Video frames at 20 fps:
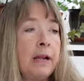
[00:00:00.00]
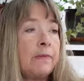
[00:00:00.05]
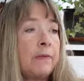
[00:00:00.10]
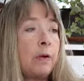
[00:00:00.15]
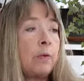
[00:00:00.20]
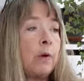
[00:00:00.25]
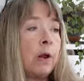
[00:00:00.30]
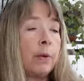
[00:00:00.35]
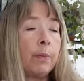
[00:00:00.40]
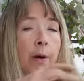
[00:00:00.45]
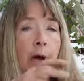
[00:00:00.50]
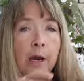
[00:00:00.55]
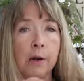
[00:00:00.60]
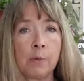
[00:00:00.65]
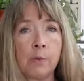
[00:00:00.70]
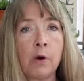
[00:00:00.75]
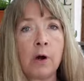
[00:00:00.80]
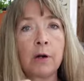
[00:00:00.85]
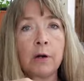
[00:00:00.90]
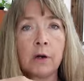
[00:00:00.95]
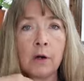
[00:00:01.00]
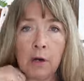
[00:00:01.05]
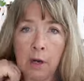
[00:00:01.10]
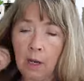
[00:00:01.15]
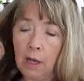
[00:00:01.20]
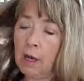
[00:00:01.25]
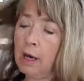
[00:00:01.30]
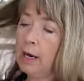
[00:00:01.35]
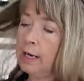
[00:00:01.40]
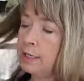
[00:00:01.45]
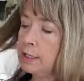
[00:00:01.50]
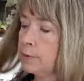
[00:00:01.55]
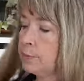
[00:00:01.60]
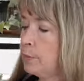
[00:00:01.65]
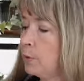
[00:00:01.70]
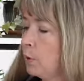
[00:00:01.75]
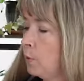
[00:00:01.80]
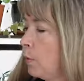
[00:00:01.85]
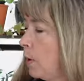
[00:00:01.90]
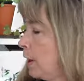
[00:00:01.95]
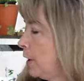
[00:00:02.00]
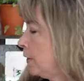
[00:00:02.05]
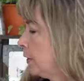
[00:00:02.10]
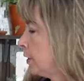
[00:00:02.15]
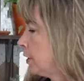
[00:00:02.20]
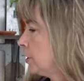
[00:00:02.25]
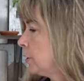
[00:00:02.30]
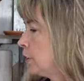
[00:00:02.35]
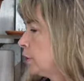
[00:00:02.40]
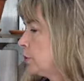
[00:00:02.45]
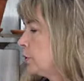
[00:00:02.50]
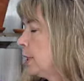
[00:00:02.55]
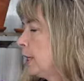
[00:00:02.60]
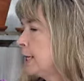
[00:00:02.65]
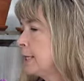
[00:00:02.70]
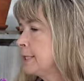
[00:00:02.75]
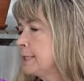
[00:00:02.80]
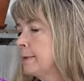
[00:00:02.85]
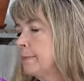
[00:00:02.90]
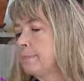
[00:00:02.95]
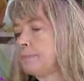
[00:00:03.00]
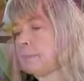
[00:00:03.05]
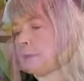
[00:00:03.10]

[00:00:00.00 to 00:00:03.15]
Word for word: If I want to bottom water, I just pour water into the trays.